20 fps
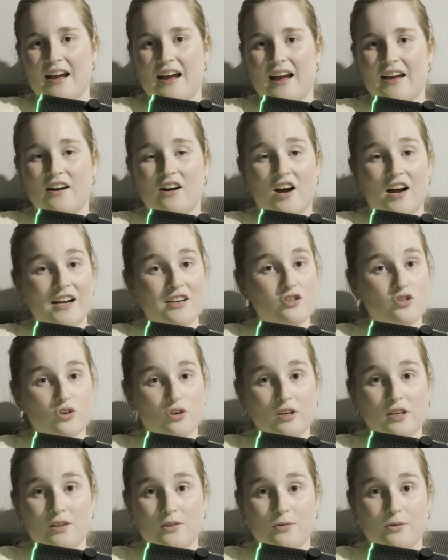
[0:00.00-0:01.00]
And I
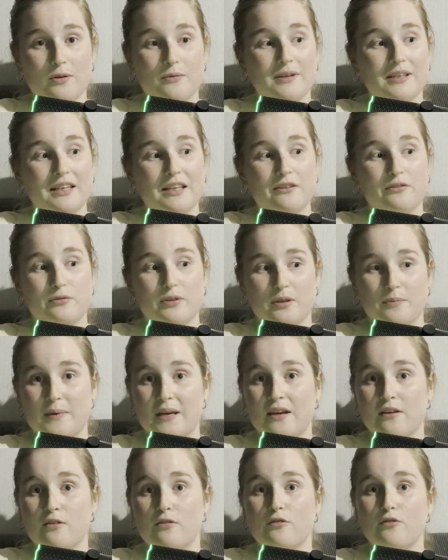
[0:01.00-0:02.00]
truly thought it would live with
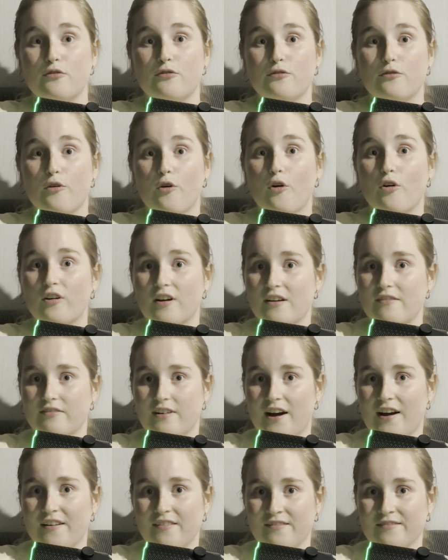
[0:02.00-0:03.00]
me
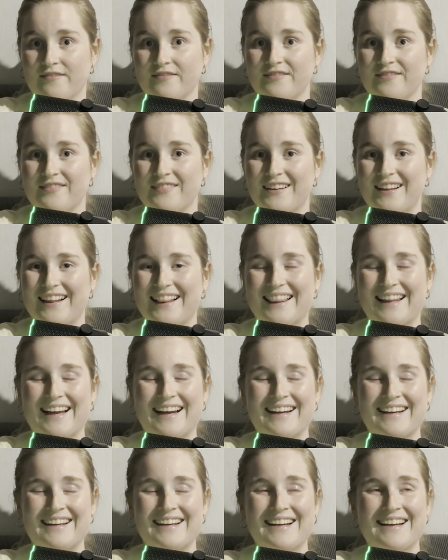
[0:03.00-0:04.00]
forever.
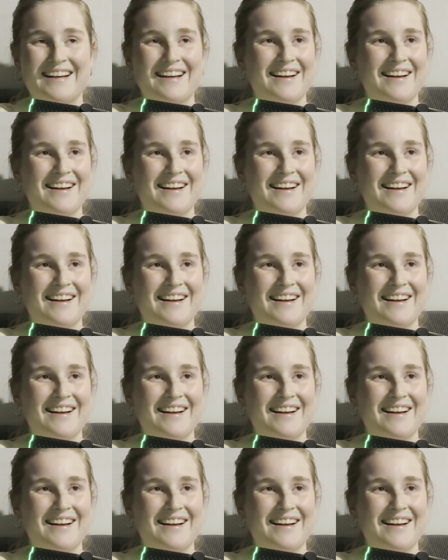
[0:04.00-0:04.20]
Like,